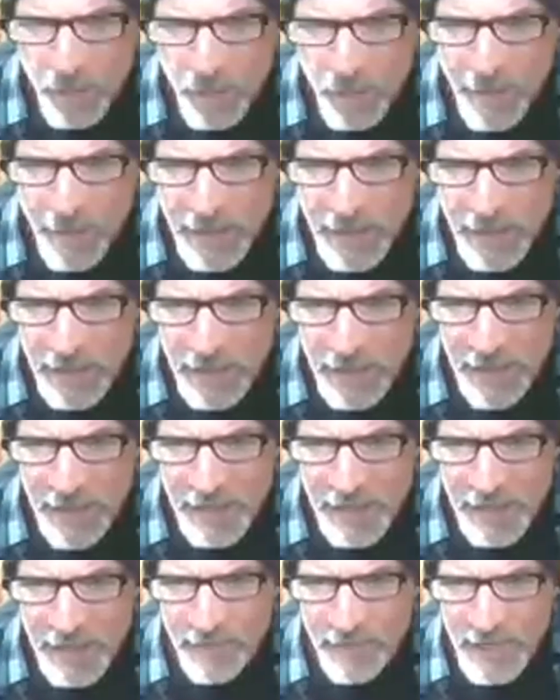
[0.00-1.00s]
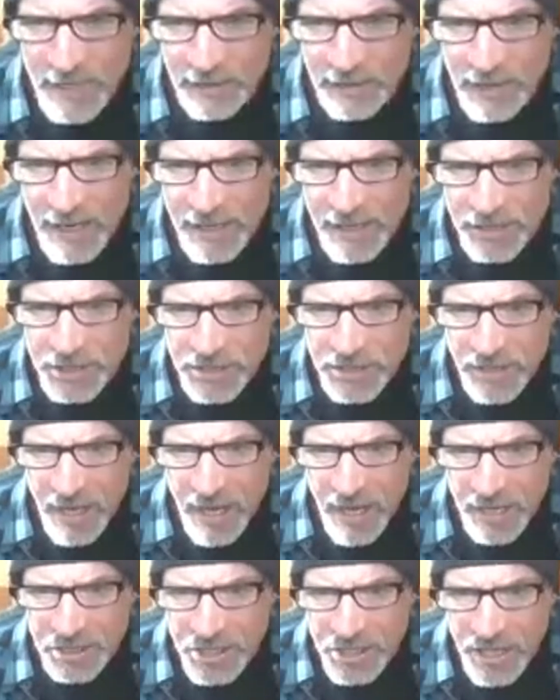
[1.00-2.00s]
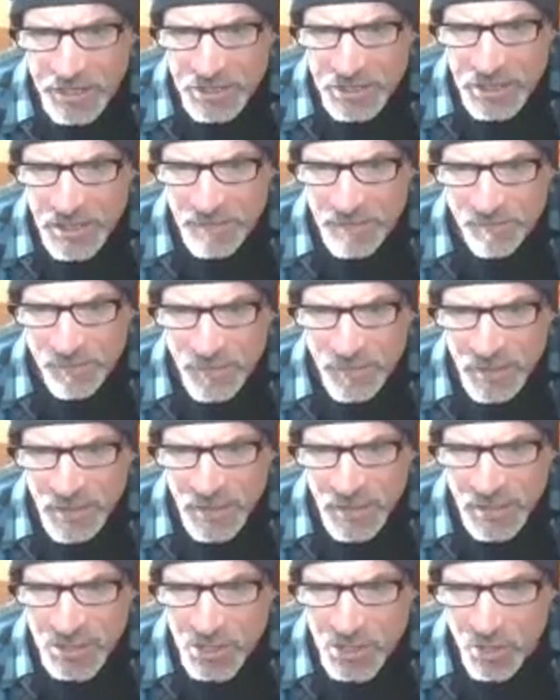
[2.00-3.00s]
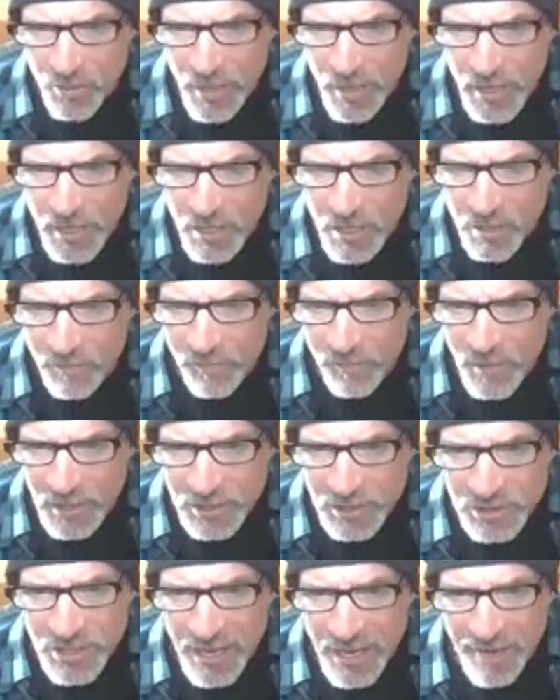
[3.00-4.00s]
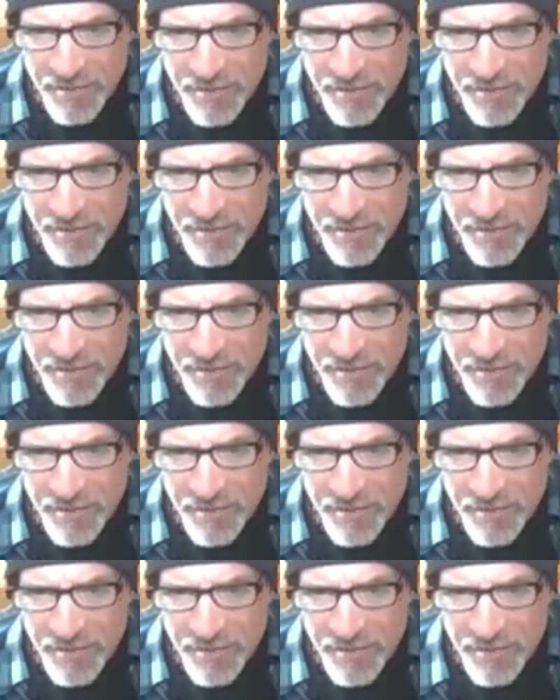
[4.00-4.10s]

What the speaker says: I didn't even eat lunch, Jesse. Is your radio fixed now?